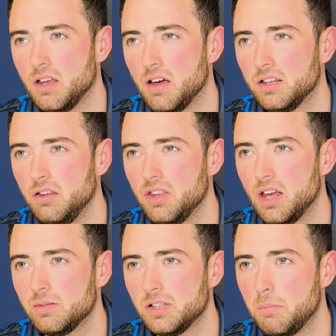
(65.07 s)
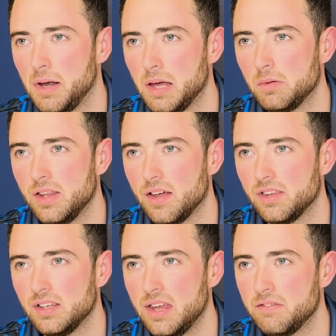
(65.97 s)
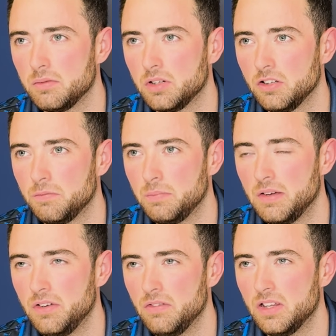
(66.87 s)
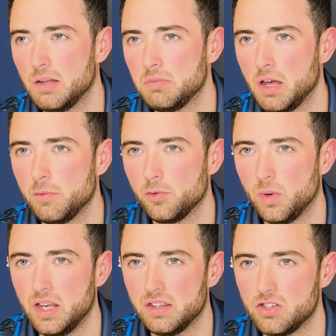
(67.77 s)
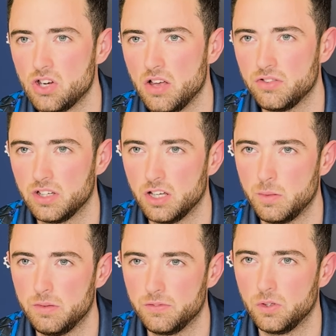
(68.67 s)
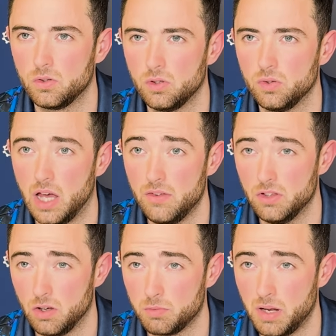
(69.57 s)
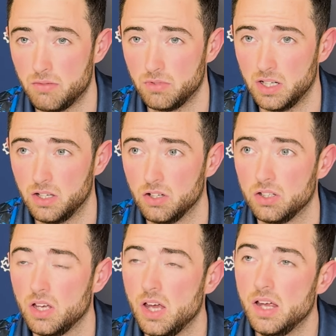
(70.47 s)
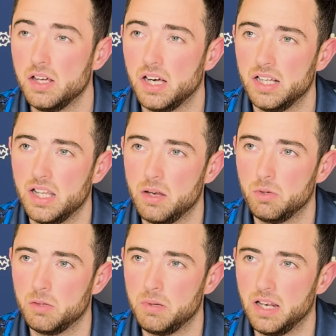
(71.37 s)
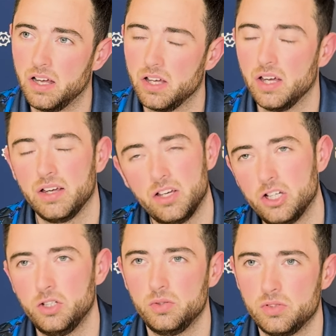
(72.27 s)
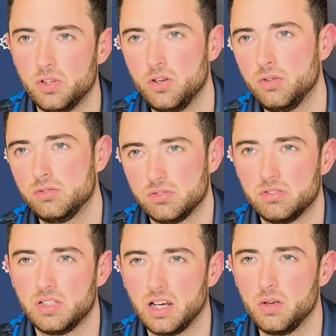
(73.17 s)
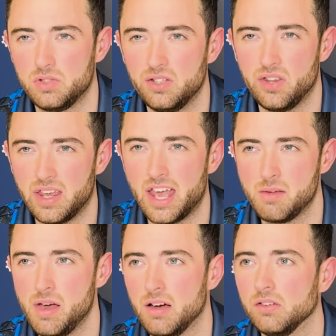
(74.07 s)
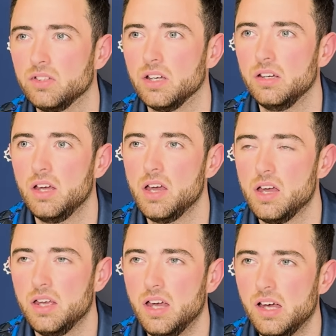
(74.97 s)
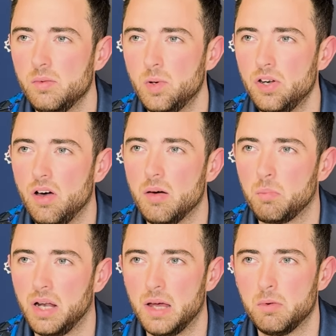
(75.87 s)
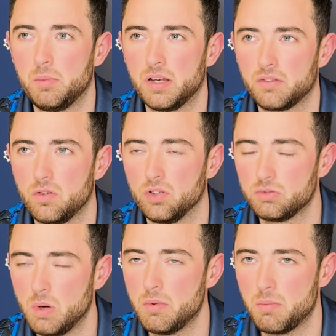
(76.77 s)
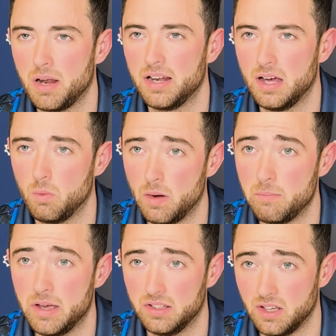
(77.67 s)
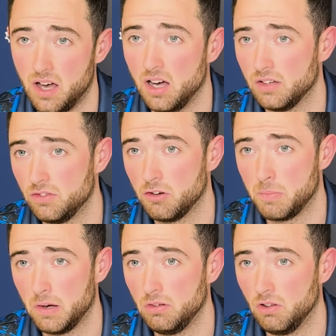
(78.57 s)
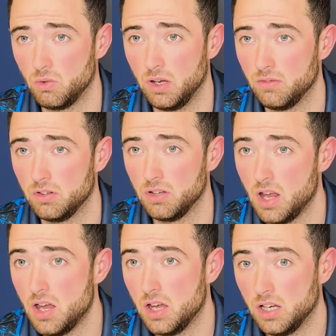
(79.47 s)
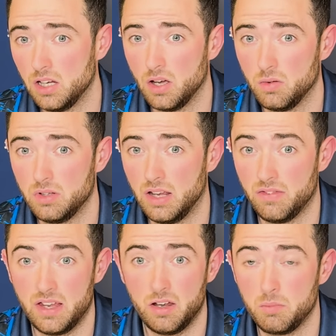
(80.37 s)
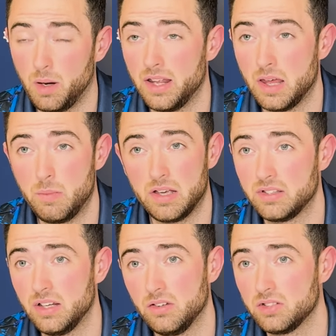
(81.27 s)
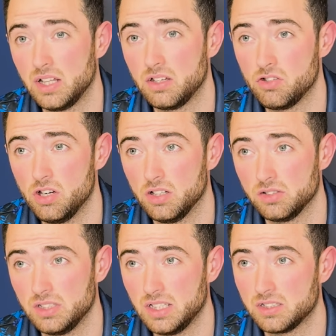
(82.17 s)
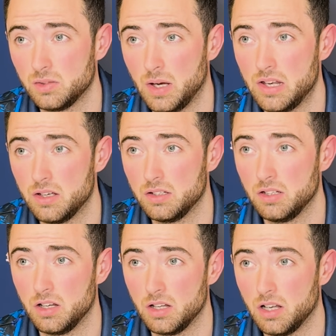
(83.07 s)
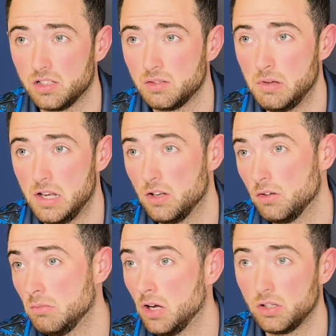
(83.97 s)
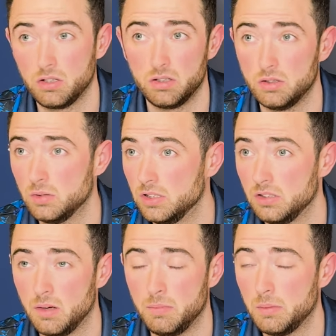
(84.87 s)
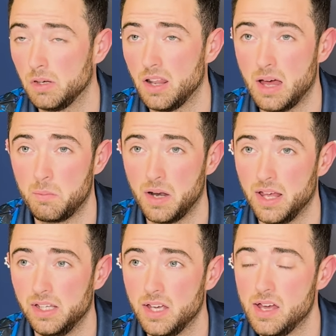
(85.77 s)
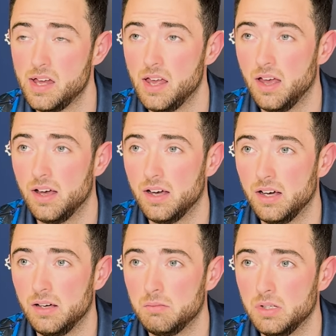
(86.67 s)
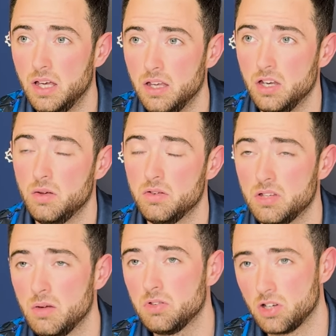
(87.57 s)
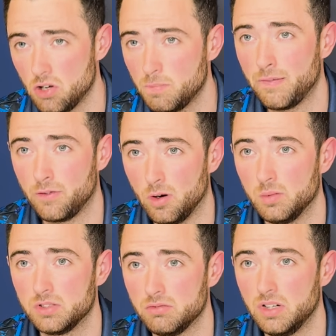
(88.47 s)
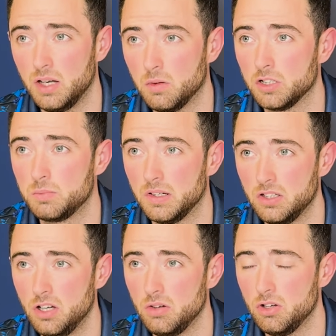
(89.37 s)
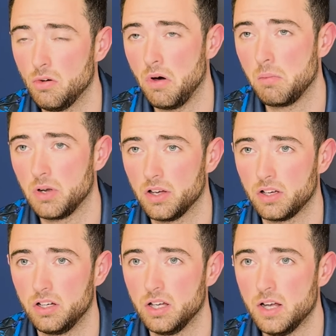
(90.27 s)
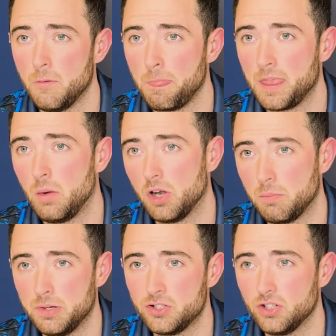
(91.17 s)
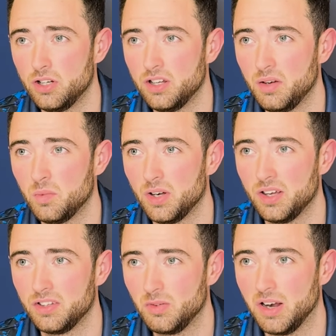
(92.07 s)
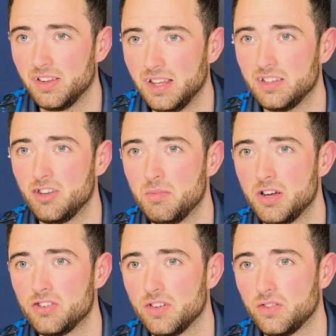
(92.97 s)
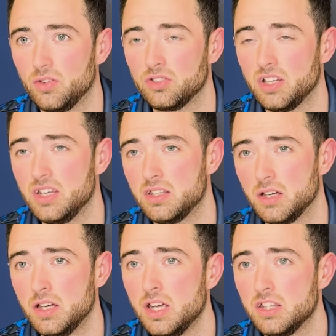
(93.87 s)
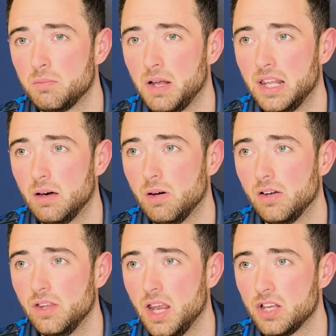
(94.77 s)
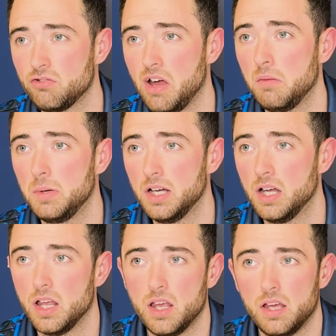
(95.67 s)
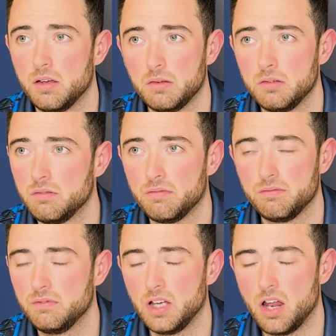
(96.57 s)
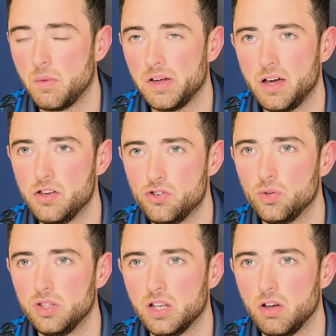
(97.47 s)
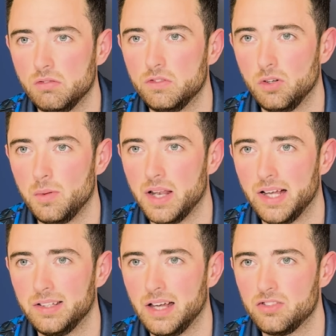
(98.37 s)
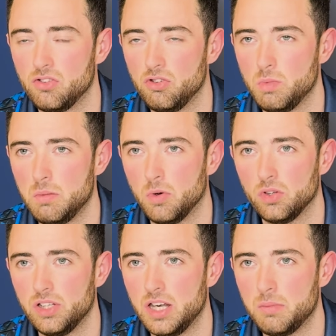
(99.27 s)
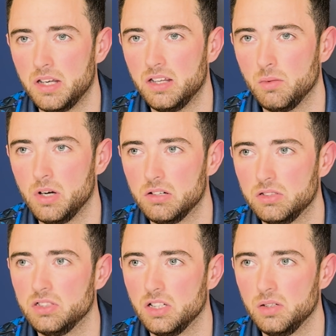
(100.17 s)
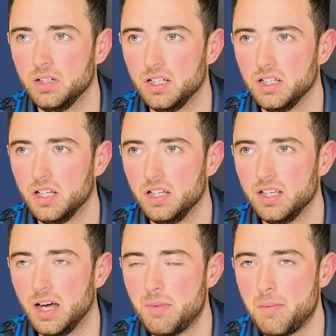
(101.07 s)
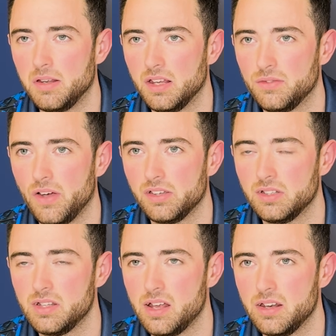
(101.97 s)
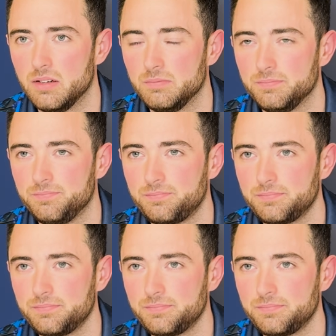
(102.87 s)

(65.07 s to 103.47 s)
I don't think I was unplayable there. I think Nathan could have, if he'd have hit them doubles when he had the chance, he could have been 4-4 there, even though I was playing really good. And then it would have been like, who's closes the game out? So, yeah, we're not unplayable, but of course, when we play that well, it makes it hard for your opponent to even, you know, if they don't play their best, they don't stand a chance. And that's the way that, you know, the likes of me, Luke, Michael, and people like that play. But yeah, you know, it was a good performance, it really was. But you know what I'm like. I want to push on. I don't want to dwell on that too much. Of course, I need to play that well in the next round. But you know, I enjoy the long format. That suits me more than anybody in the world. So I'm happy that it's first to 10 now.